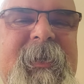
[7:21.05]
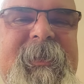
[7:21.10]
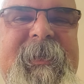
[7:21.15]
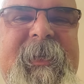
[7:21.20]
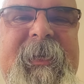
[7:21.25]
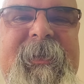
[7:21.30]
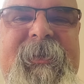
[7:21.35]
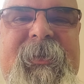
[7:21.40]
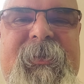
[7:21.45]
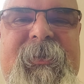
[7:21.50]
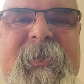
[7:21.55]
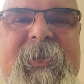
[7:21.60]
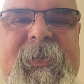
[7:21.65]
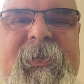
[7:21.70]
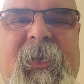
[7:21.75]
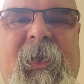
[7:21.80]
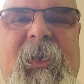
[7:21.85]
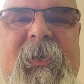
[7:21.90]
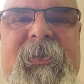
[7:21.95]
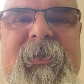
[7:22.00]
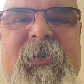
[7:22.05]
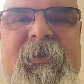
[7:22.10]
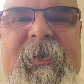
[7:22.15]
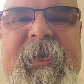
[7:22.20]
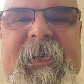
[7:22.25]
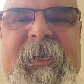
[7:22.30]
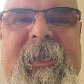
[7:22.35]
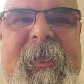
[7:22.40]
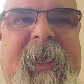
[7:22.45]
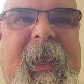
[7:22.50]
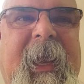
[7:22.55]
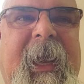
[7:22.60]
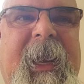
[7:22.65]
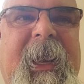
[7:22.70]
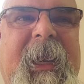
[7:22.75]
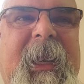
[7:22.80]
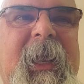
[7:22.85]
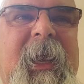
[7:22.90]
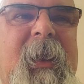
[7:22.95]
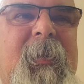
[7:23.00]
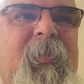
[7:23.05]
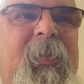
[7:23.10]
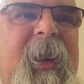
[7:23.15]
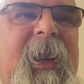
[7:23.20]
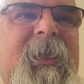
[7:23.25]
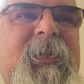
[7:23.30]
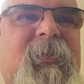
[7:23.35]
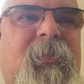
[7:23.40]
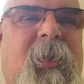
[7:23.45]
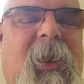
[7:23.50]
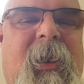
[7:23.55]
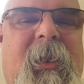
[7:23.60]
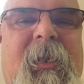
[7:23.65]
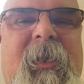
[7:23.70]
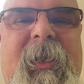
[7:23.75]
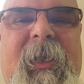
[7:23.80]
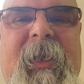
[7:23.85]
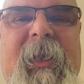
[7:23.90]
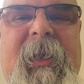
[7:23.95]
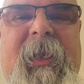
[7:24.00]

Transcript: sensors to talk to it. The anti-lock brakes work,